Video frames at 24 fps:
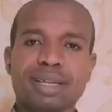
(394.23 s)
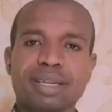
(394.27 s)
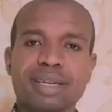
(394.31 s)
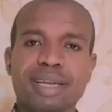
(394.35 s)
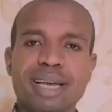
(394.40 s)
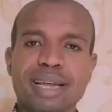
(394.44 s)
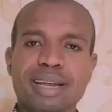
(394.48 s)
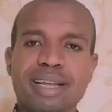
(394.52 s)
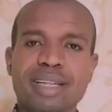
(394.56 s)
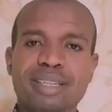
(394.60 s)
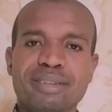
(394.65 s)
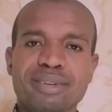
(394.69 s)

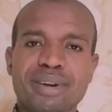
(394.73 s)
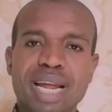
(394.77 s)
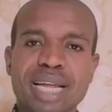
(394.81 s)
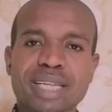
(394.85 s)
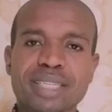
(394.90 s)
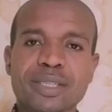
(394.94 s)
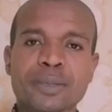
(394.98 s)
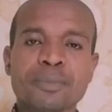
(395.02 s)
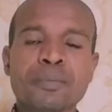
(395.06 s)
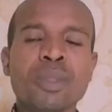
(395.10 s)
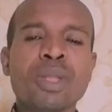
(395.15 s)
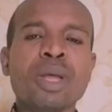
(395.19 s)
Get it
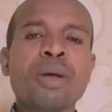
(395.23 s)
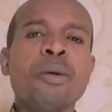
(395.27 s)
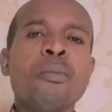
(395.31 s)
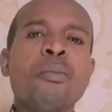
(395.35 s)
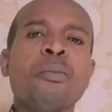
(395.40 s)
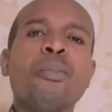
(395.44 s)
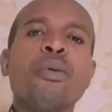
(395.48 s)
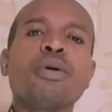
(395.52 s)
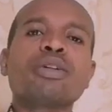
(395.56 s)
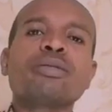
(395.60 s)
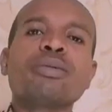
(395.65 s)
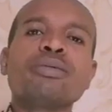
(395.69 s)
right.
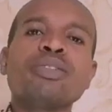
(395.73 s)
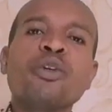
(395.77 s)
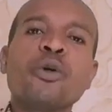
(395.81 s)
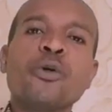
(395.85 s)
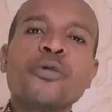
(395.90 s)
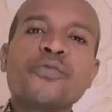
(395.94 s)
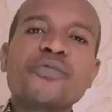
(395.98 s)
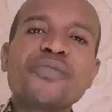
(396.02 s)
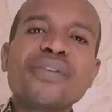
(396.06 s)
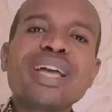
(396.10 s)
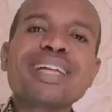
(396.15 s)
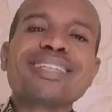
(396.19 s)
But
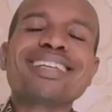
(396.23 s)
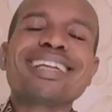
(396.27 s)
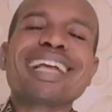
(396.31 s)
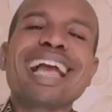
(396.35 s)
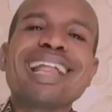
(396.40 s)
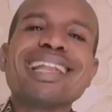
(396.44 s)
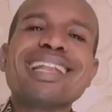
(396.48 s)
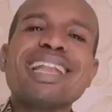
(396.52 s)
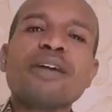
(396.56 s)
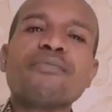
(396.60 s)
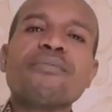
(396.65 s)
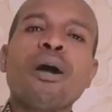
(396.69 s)
your faith
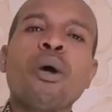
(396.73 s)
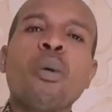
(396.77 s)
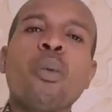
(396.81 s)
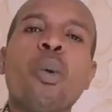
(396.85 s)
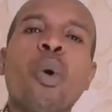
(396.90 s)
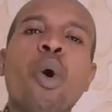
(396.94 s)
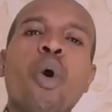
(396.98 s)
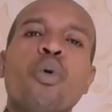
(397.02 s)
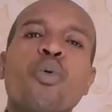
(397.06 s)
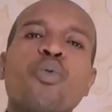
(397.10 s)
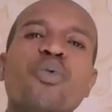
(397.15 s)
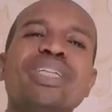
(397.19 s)
can never
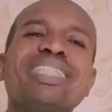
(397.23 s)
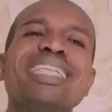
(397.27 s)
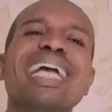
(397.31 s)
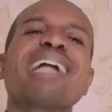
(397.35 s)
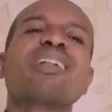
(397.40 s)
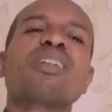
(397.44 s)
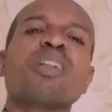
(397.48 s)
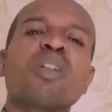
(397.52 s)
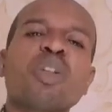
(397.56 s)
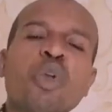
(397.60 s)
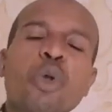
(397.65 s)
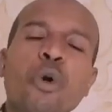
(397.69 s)
work
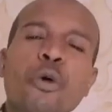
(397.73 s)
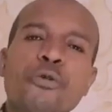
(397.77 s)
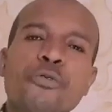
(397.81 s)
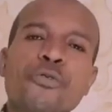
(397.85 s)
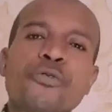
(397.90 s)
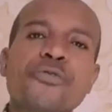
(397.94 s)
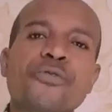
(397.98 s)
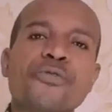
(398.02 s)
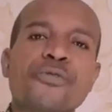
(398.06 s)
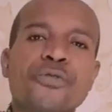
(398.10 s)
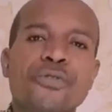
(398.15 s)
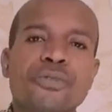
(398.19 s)
without
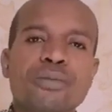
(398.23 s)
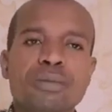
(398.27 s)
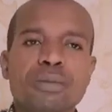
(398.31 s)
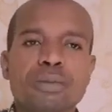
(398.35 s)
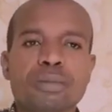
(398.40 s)
love.